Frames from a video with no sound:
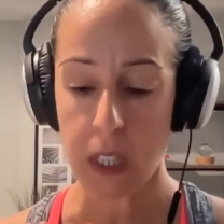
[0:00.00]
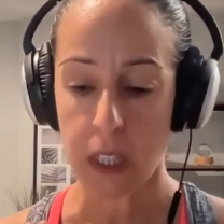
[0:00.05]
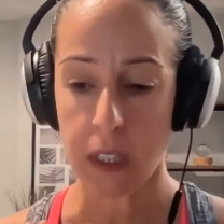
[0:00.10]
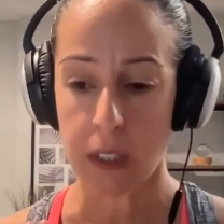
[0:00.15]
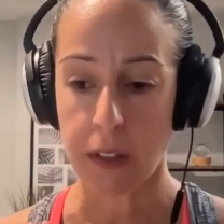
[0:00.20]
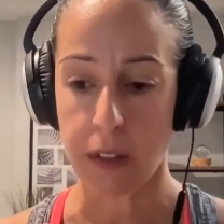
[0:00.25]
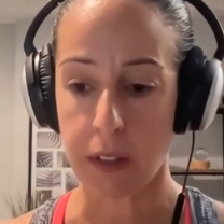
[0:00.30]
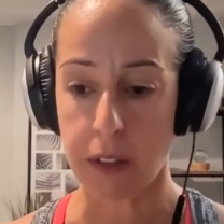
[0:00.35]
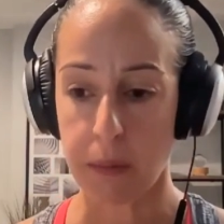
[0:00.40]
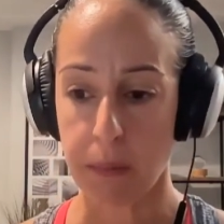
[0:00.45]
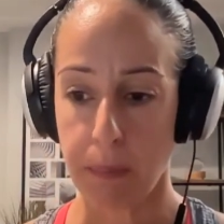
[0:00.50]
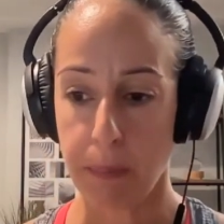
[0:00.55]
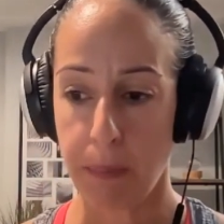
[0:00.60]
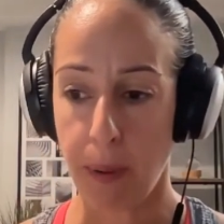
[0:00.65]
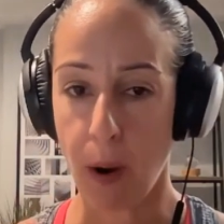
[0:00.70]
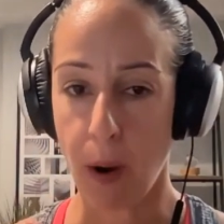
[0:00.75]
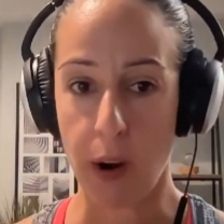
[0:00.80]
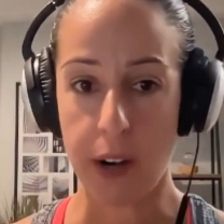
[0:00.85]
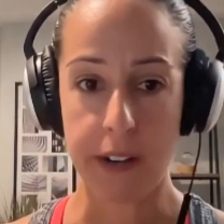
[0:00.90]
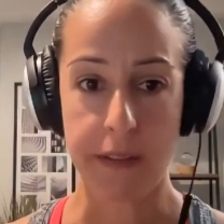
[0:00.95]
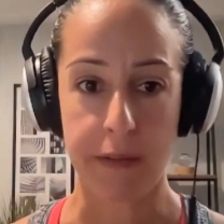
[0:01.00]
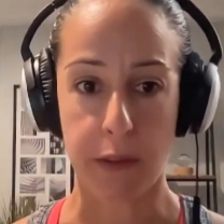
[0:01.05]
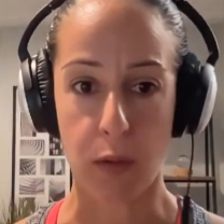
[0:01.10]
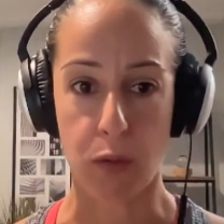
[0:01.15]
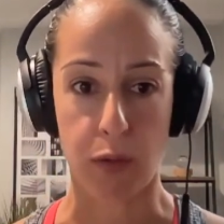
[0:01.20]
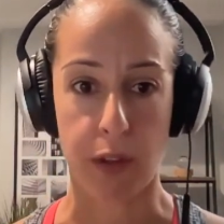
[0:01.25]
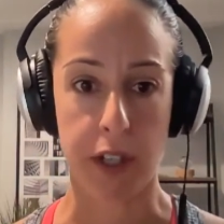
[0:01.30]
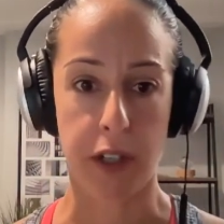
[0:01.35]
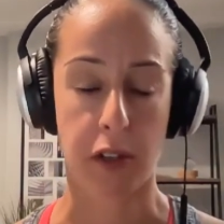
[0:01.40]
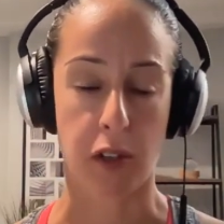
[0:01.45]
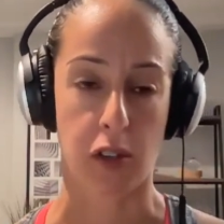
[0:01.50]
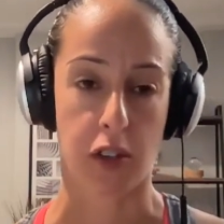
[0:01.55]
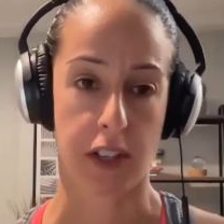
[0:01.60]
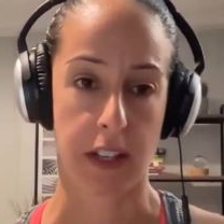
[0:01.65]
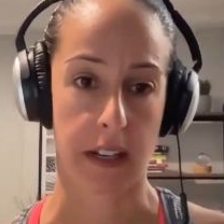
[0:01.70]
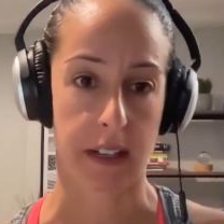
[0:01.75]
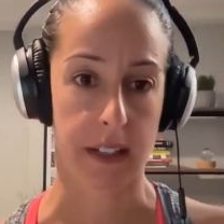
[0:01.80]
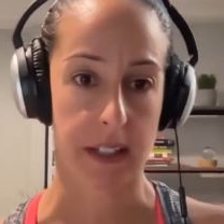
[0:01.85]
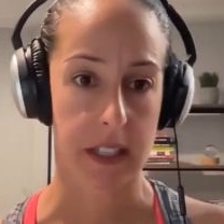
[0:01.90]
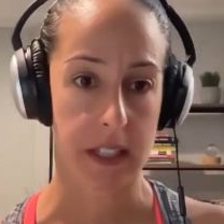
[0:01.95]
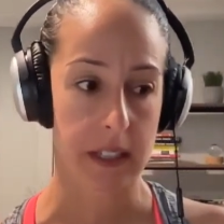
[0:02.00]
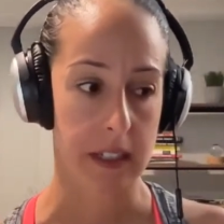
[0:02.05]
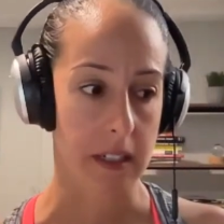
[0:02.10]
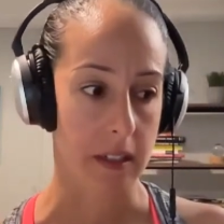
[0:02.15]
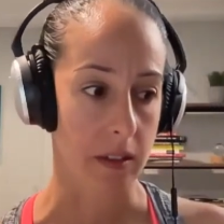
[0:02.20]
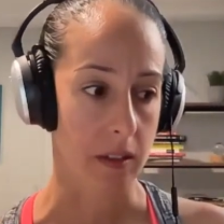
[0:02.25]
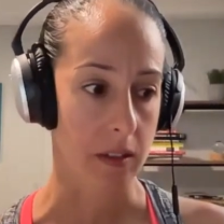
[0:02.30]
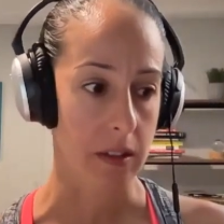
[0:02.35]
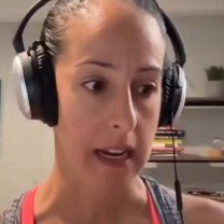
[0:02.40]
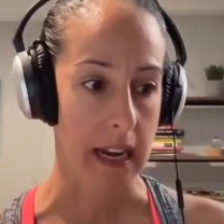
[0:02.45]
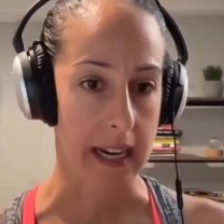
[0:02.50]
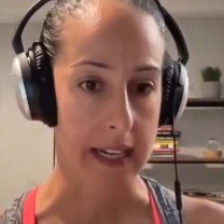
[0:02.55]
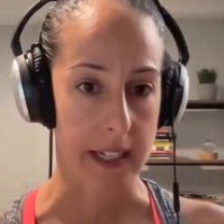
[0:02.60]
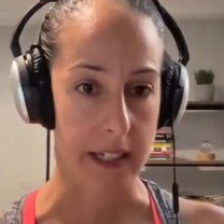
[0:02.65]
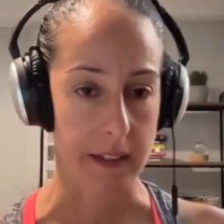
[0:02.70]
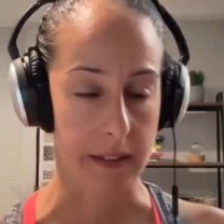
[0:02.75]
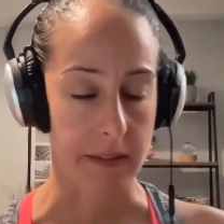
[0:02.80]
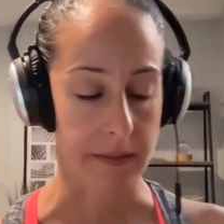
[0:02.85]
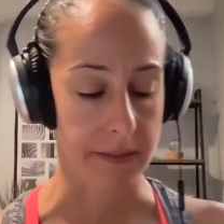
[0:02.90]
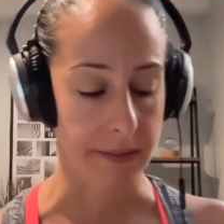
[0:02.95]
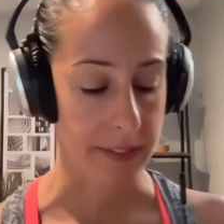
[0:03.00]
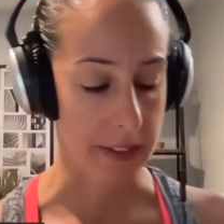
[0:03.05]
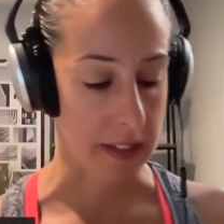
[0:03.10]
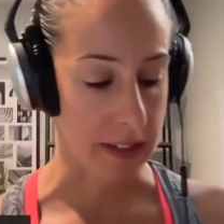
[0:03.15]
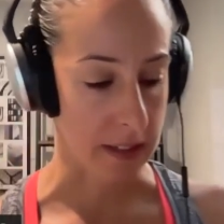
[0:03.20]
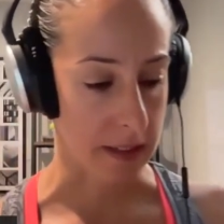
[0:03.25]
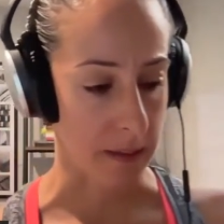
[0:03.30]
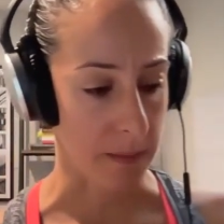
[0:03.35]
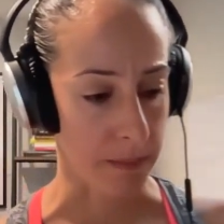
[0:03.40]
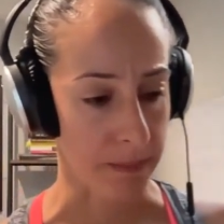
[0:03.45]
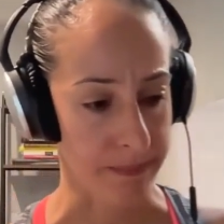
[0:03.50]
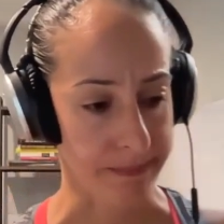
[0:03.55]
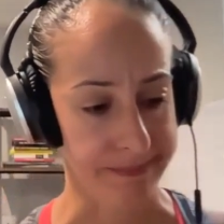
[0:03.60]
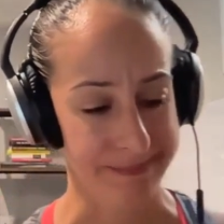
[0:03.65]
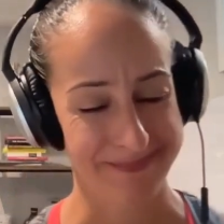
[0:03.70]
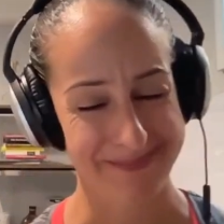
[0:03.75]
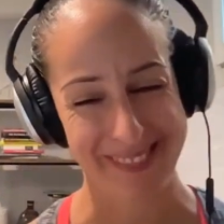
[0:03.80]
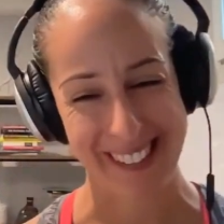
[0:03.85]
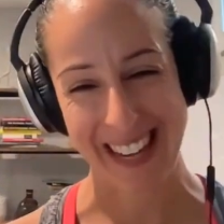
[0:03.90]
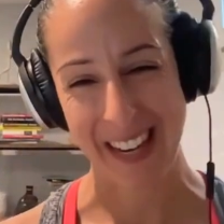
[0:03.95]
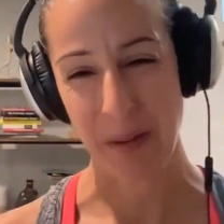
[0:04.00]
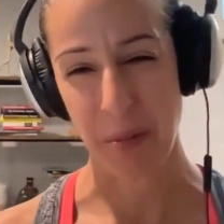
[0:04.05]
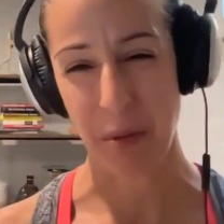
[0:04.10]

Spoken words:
the part of the research that is still kind of, I don't